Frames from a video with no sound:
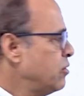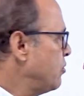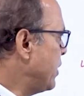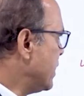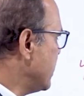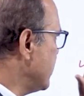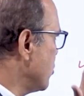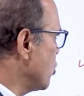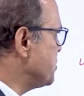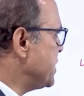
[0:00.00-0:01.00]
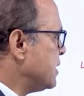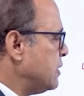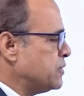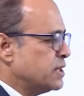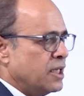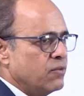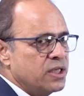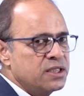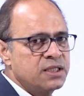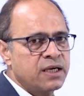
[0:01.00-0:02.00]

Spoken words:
what are your objectives and what is the